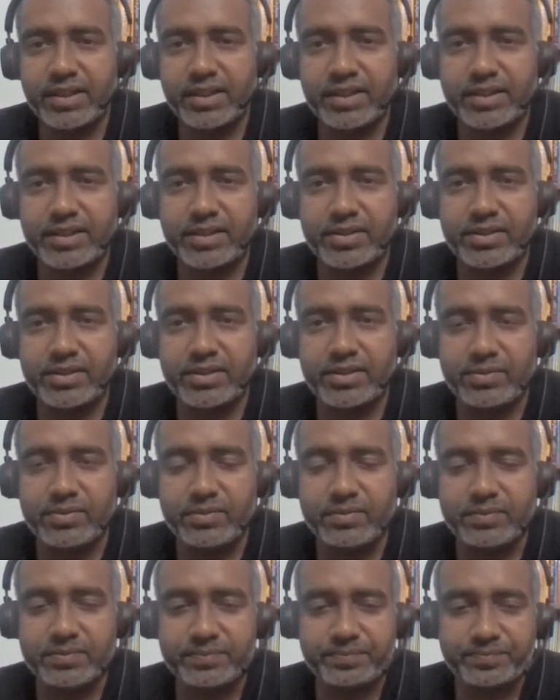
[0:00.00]
I can do
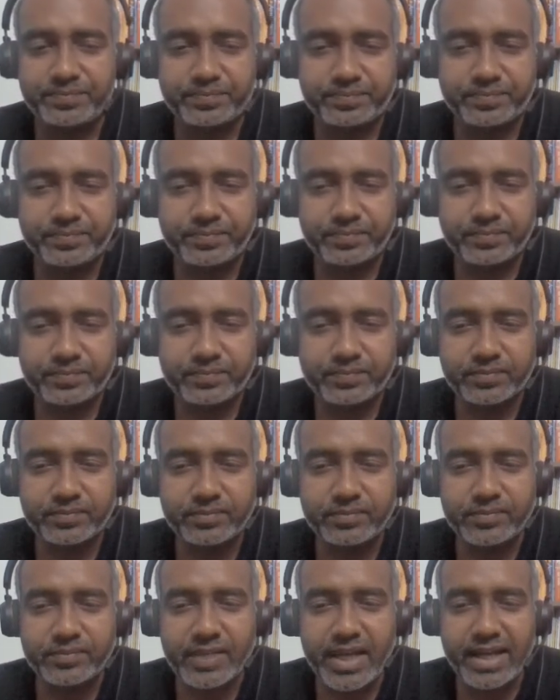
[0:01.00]

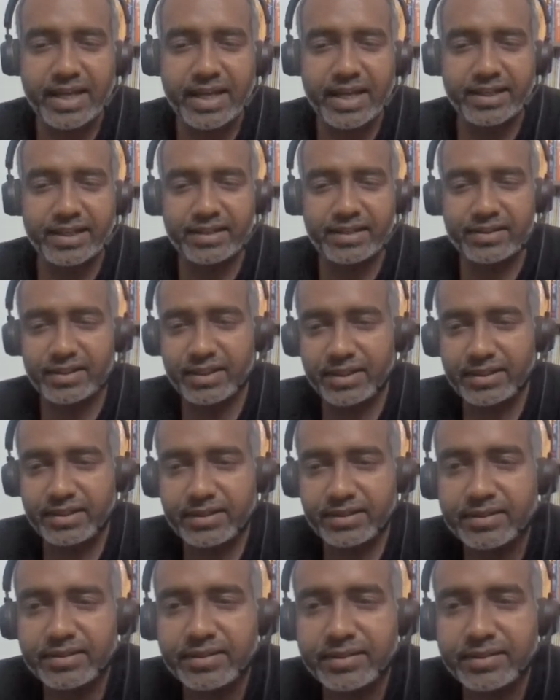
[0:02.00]
and I can run it.